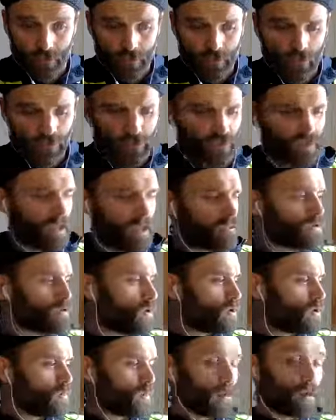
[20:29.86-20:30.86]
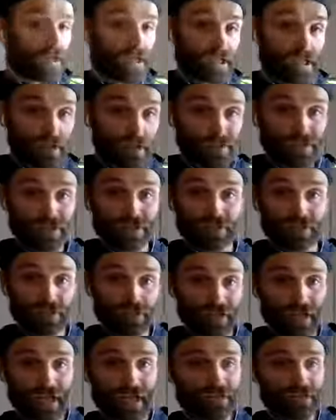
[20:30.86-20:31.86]
But they're now talking about Hinduism,
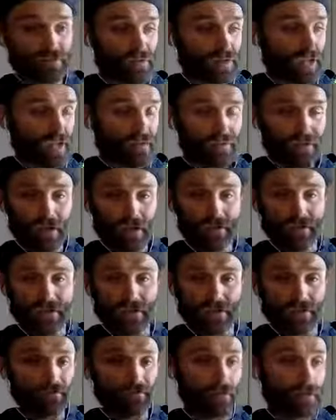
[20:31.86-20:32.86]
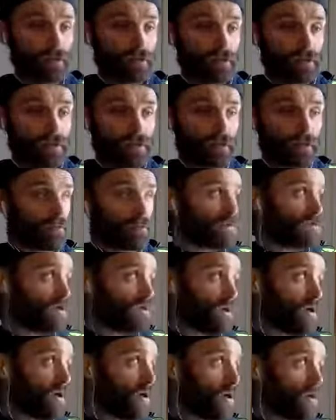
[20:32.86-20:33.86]
Judaism, Catholicism, which
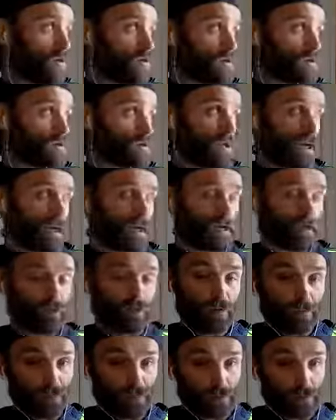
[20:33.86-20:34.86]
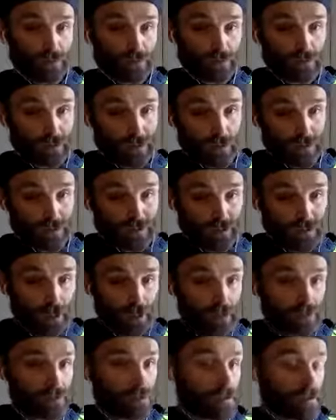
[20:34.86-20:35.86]
they call Christianity, but of course we know it's
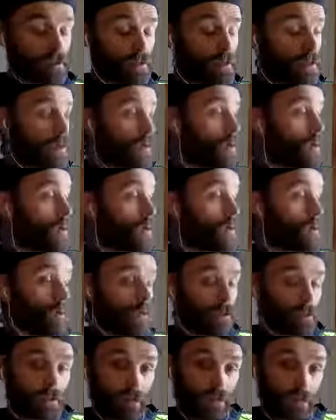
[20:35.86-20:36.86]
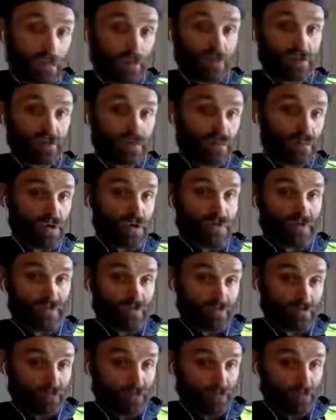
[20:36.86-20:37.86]
not. Hinduism,
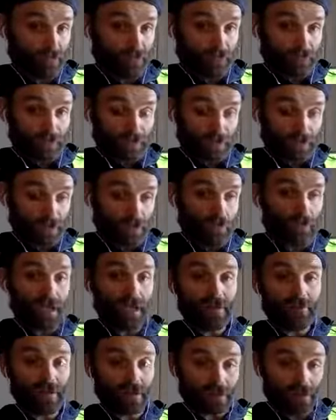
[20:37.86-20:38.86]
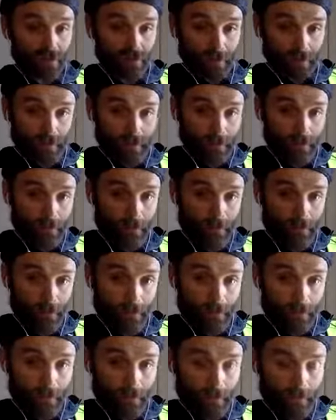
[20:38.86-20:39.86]
Buddhism, you name it.
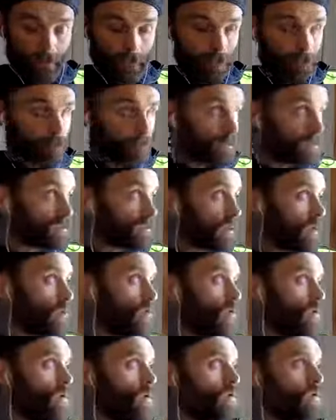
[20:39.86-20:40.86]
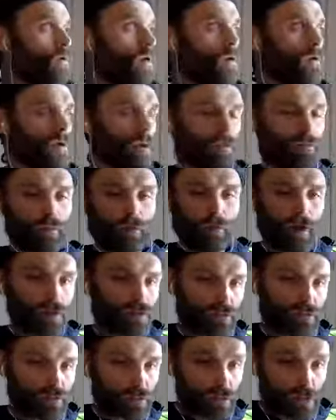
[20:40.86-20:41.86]
They say, well, hold on, we're all
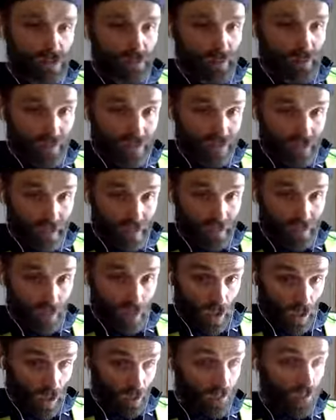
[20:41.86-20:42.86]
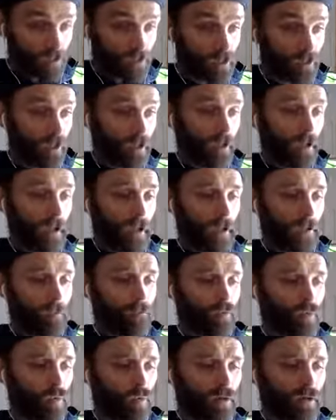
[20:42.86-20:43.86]
just worshipping the same God.
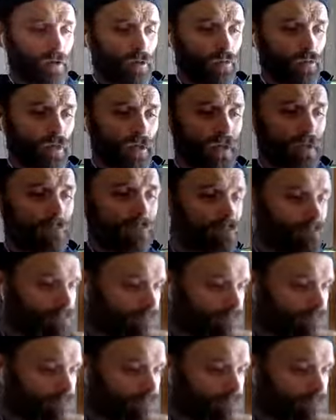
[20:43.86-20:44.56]
Um, why don't we